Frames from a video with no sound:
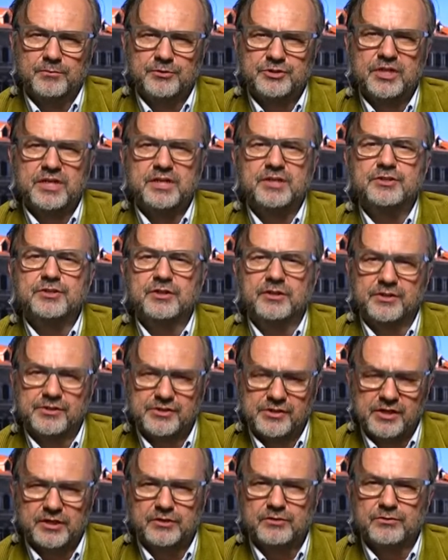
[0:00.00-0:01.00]
changing
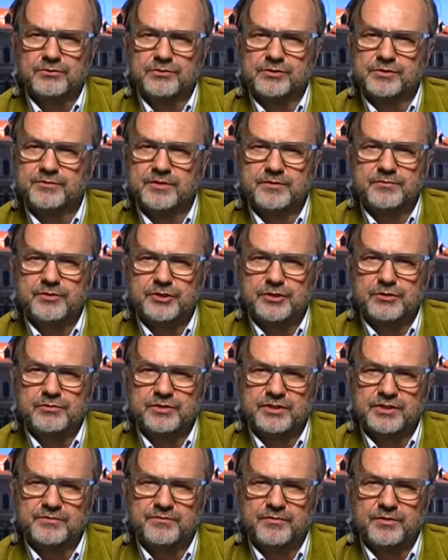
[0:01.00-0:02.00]
cycles of different
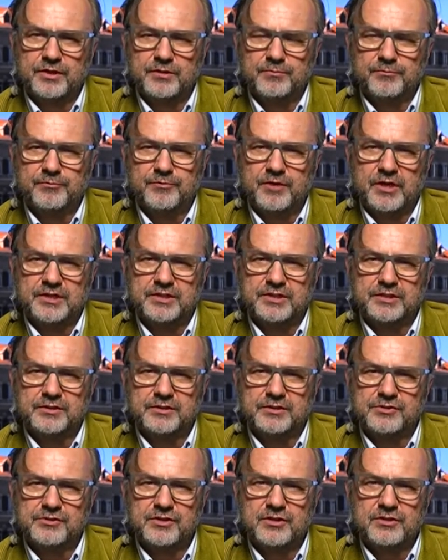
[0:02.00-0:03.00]
units
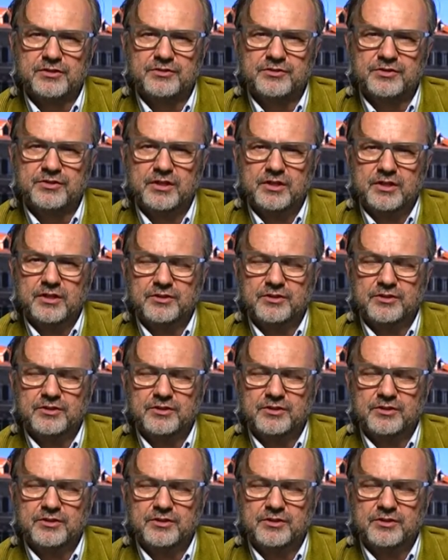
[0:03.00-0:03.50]
fighting the insurgents